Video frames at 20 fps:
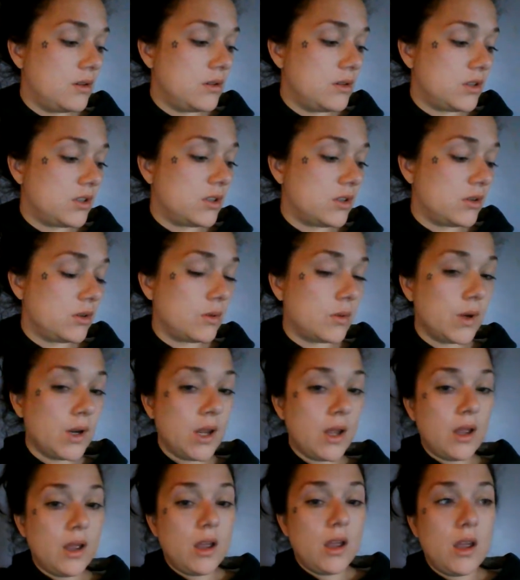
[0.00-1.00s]
too.
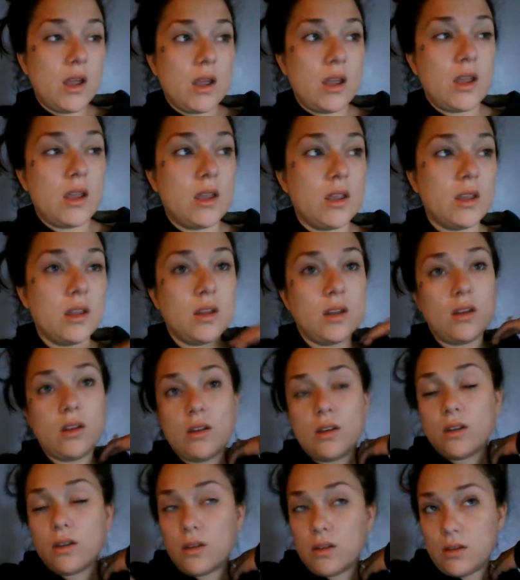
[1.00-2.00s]

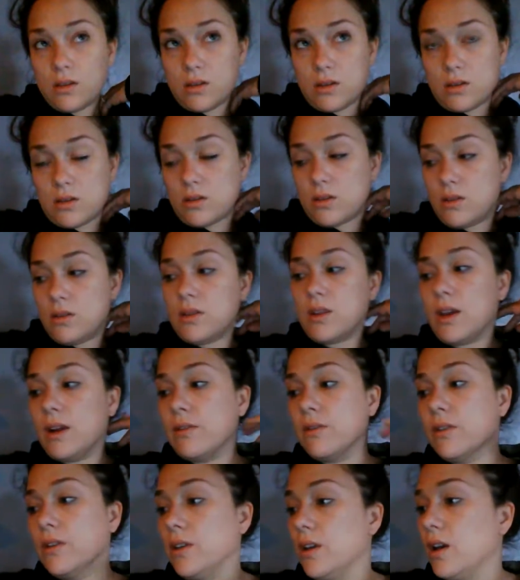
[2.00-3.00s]
And that
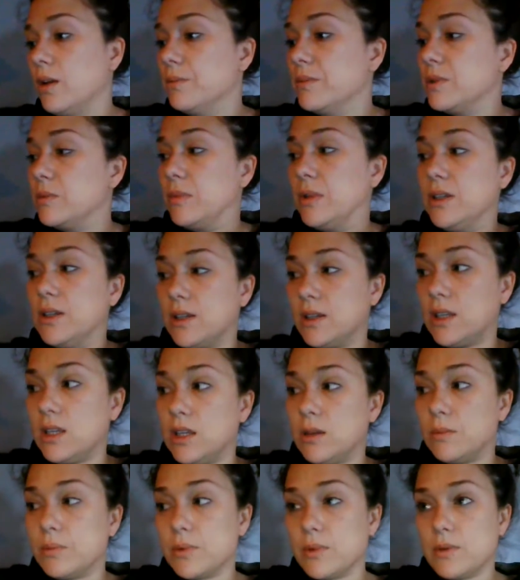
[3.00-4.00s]
really helps me to
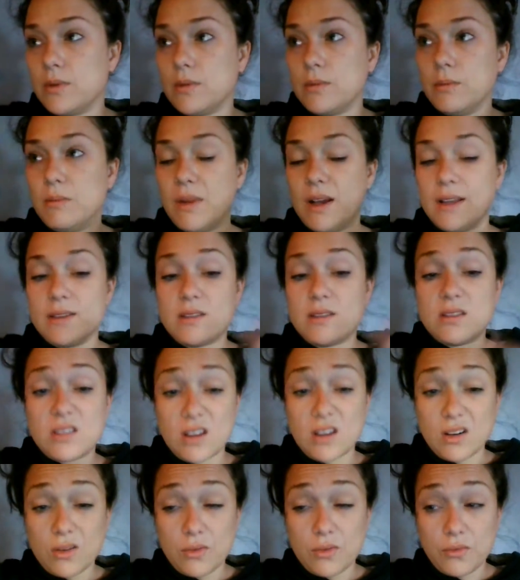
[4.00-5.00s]
keep
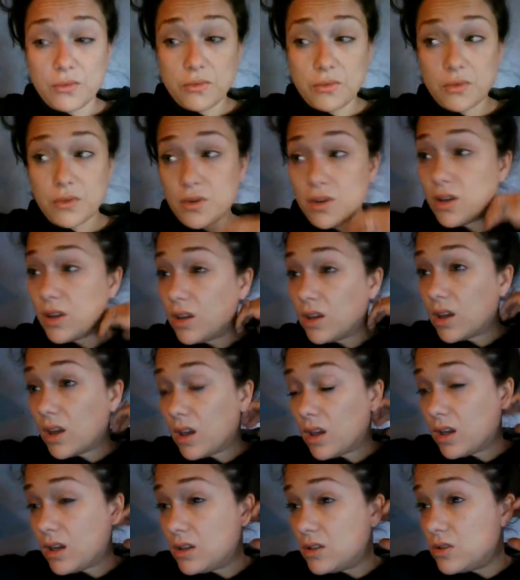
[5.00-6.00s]
myself
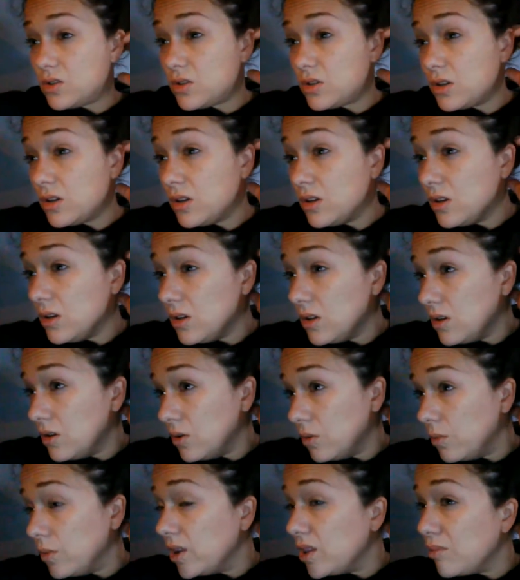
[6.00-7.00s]
engaged
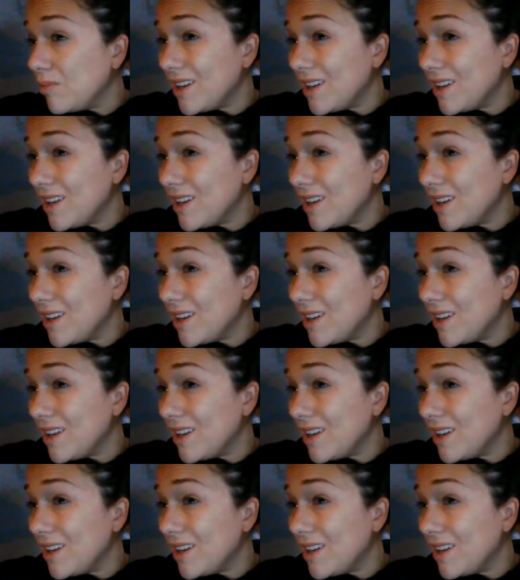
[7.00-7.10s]
with